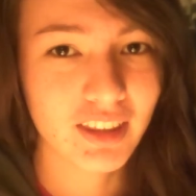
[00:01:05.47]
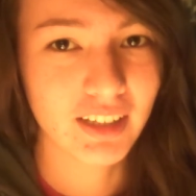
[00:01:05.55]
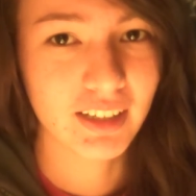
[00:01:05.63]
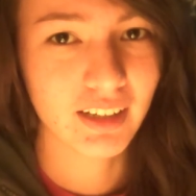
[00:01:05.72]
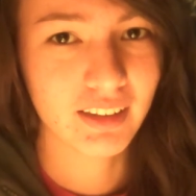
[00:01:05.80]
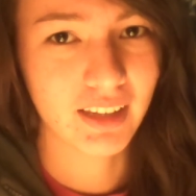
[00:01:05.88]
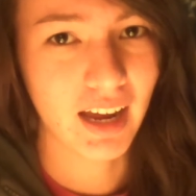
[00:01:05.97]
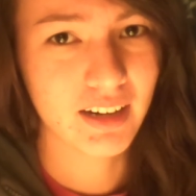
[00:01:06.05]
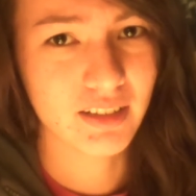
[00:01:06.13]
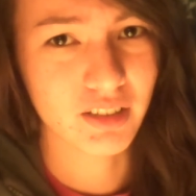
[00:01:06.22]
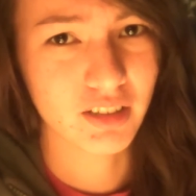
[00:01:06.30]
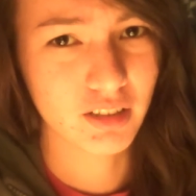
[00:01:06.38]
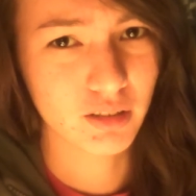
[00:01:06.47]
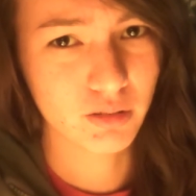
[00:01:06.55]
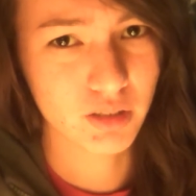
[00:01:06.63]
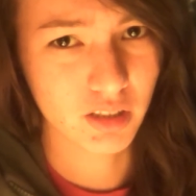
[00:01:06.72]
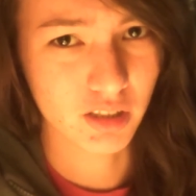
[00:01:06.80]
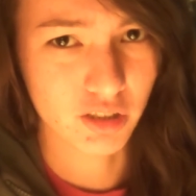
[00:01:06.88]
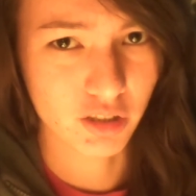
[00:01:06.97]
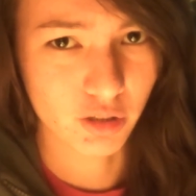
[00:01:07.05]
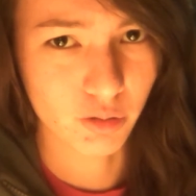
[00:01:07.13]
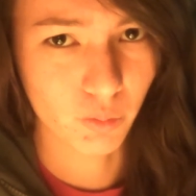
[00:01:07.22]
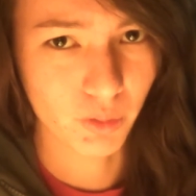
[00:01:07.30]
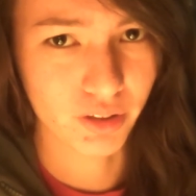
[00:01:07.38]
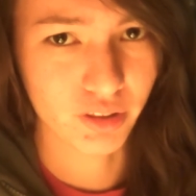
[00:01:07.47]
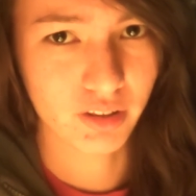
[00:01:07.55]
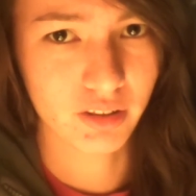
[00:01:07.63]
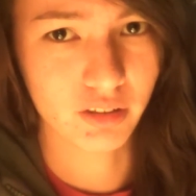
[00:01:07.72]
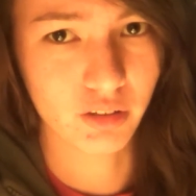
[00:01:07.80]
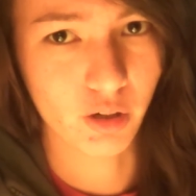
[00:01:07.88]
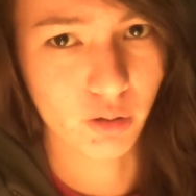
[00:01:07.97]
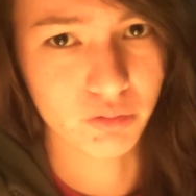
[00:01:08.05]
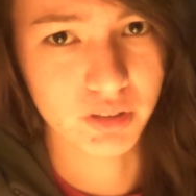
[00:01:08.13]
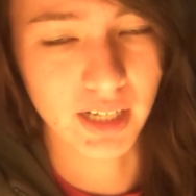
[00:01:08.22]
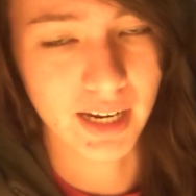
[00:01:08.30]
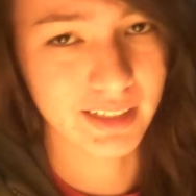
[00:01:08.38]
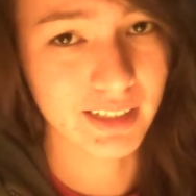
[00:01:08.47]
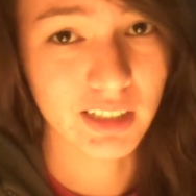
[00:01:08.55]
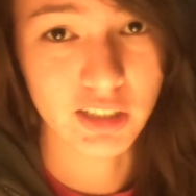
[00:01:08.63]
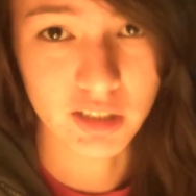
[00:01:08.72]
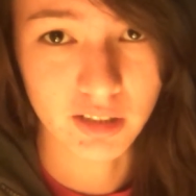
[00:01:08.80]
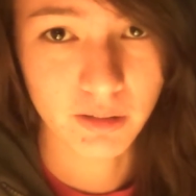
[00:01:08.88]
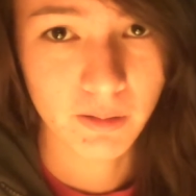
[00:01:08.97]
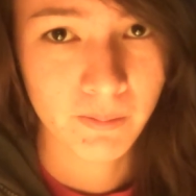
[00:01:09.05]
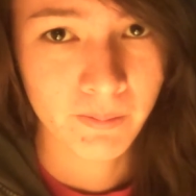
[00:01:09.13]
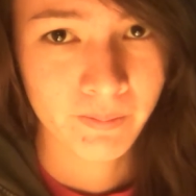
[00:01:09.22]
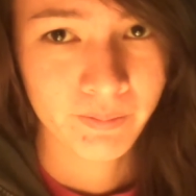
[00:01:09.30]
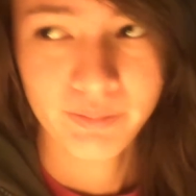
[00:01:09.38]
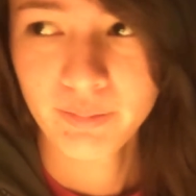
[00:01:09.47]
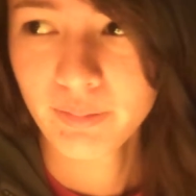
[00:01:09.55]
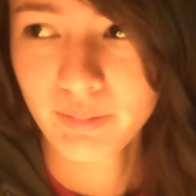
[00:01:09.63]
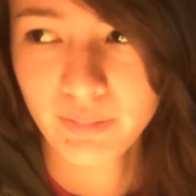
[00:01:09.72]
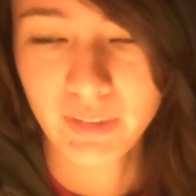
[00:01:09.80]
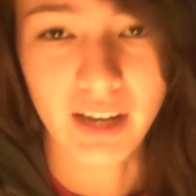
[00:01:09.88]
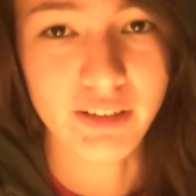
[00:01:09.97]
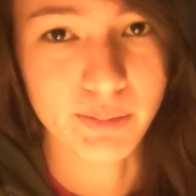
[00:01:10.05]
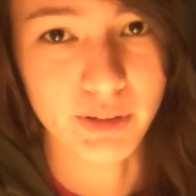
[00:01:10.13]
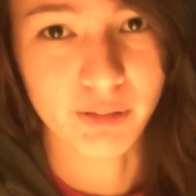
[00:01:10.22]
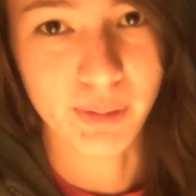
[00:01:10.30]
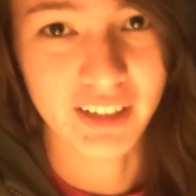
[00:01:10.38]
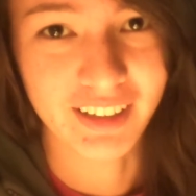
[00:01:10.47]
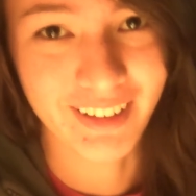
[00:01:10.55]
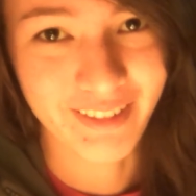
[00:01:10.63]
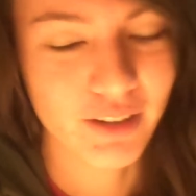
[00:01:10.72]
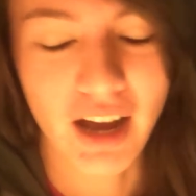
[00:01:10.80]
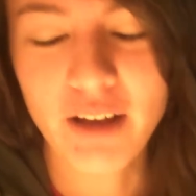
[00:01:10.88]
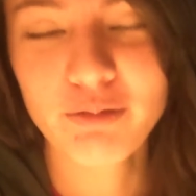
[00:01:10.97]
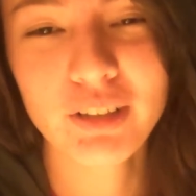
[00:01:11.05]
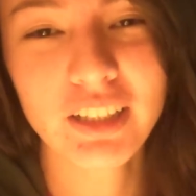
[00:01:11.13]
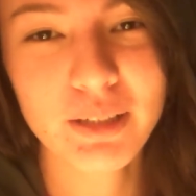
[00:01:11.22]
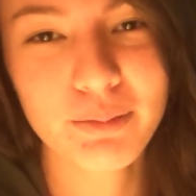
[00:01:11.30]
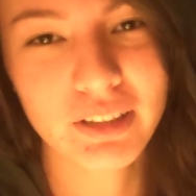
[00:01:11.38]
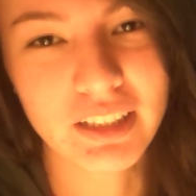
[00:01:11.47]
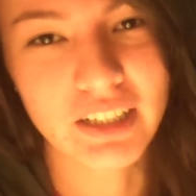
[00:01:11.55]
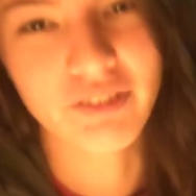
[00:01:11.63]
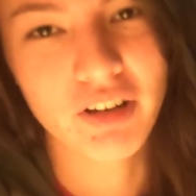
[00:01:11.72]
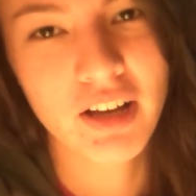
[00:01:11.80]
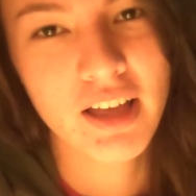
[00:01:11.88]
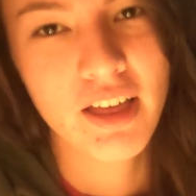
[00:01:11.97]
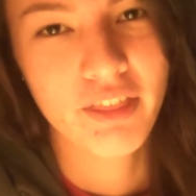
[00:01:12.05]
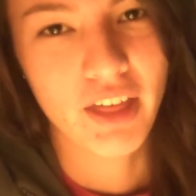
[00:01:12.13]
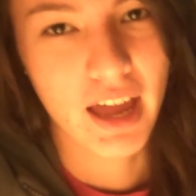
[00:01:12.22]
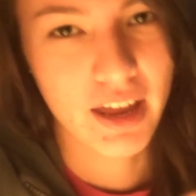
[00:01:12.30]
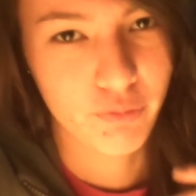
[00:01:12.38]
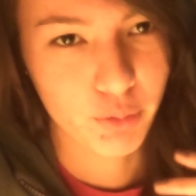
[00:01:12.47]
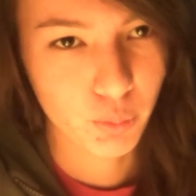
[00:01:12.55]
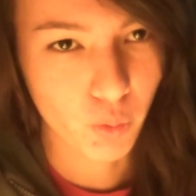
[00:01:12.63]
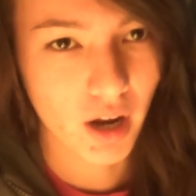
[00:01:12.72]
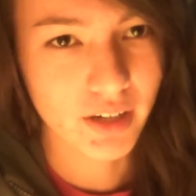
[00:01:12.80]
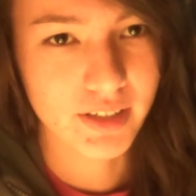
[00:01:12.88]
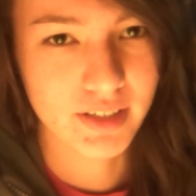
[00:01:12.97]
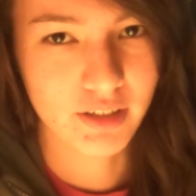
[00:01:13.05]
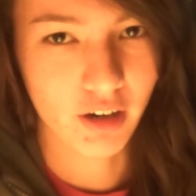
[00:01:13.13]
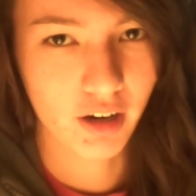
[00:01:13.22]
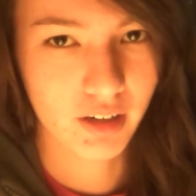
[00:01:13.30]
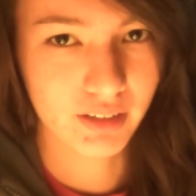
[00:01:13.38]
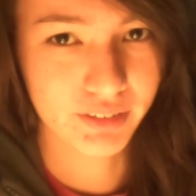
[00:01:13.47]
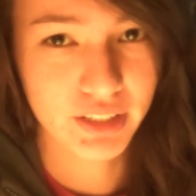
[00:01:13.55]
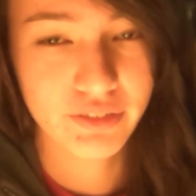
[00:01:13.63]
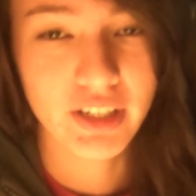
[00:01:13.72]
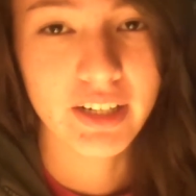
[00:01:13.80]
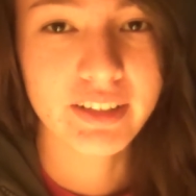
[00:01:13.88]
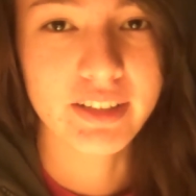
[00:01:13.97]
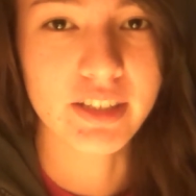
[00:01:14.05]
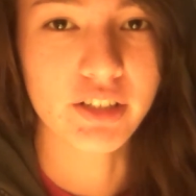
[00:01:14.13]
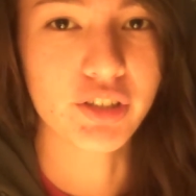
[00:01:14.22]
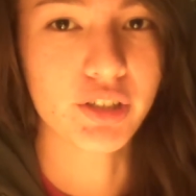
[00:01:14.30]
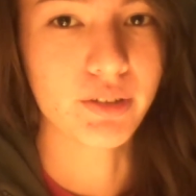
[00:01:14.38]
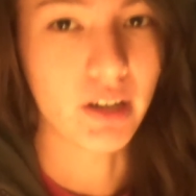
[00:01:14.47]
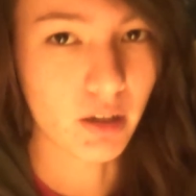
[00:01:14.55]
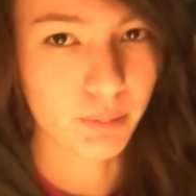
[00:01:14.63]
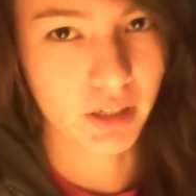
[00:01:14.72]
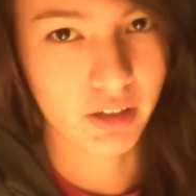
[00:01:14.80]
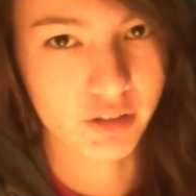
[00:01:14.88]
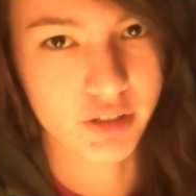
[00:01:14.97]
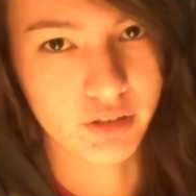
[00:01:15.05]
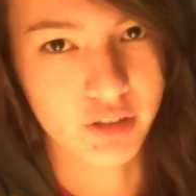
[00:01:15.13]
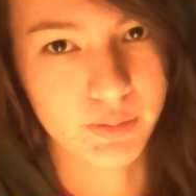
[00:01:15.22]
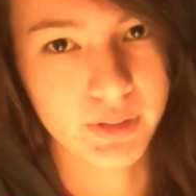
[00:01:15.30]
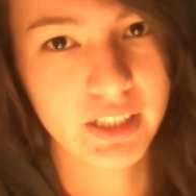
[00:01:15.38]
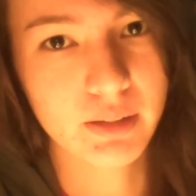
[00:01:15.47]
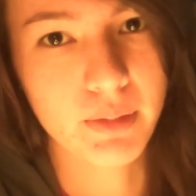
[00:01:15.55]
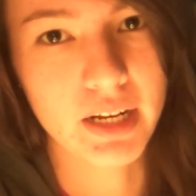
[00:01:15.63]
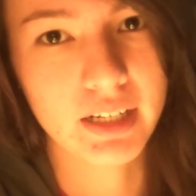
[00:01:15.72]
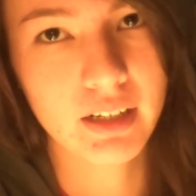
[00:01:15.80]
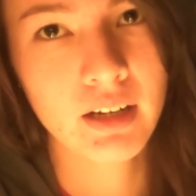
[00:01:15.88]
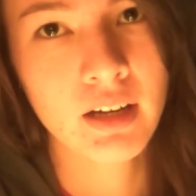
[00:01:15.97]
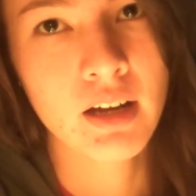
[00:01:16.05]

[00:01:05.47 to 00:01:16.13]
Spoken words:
think that is a huge issue with the loan debt issue. That was a bit repetitive. But I really believe that if we want to start alleviating this issue and helping out our students, we need to make